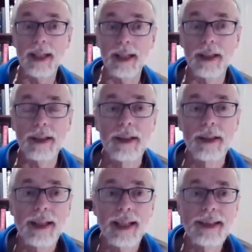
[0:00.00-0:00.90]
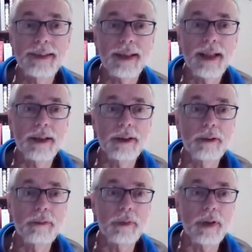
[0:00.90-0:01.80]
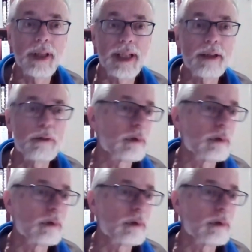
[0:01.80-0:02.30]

here is a kind of the end